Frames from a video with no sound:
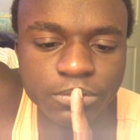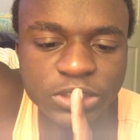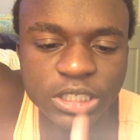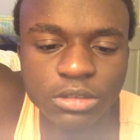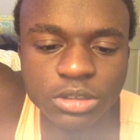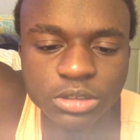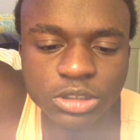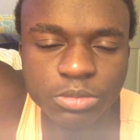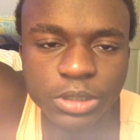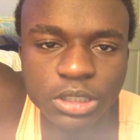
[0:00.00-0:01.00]
Zelda
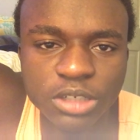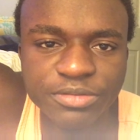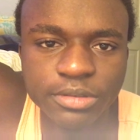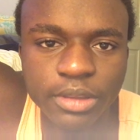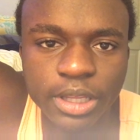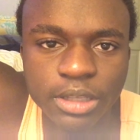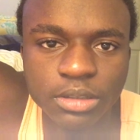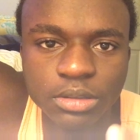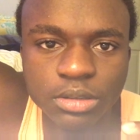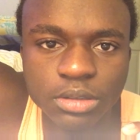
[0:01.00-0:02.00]
should be covered
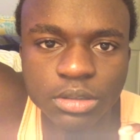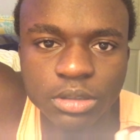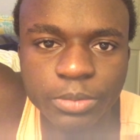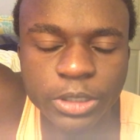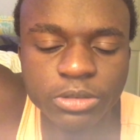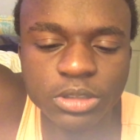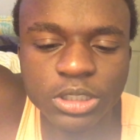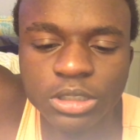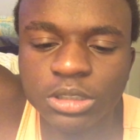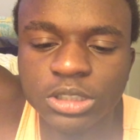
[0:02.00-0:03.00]
then.
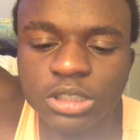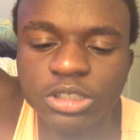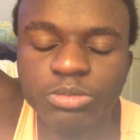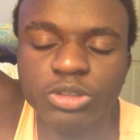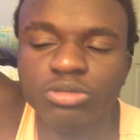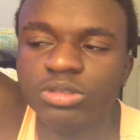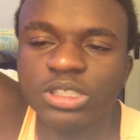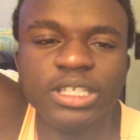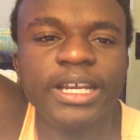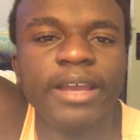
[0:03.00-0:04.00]
Apparently, Sun and Moon's
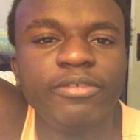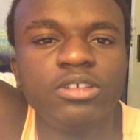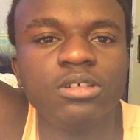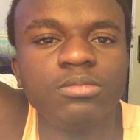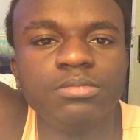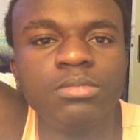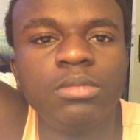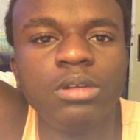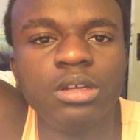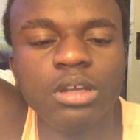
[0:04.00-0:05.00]
gonna have some
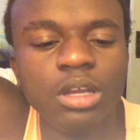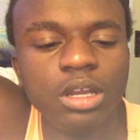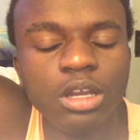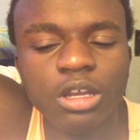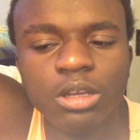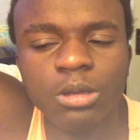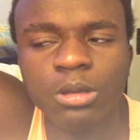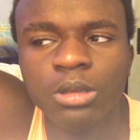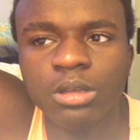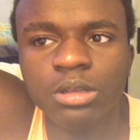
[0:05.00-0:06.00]
uh,
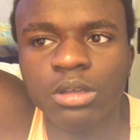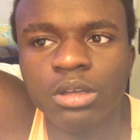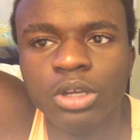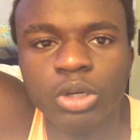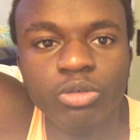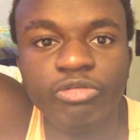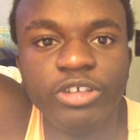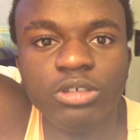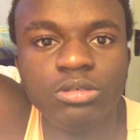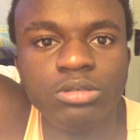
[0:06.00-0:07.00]

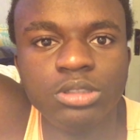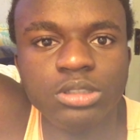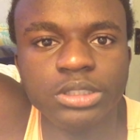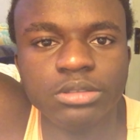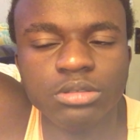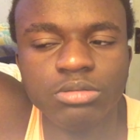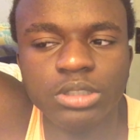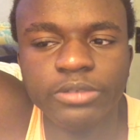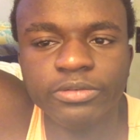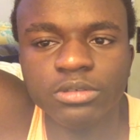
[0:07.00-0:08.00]
reveals or
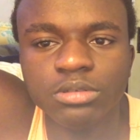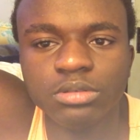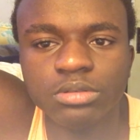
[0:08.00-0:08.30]
whatever.